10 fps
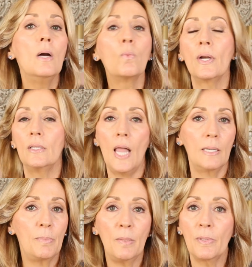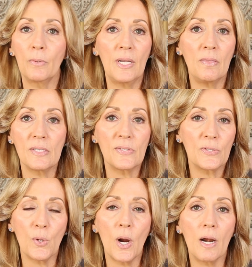when a lot of people are in the
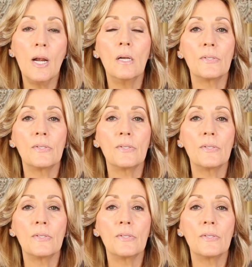store.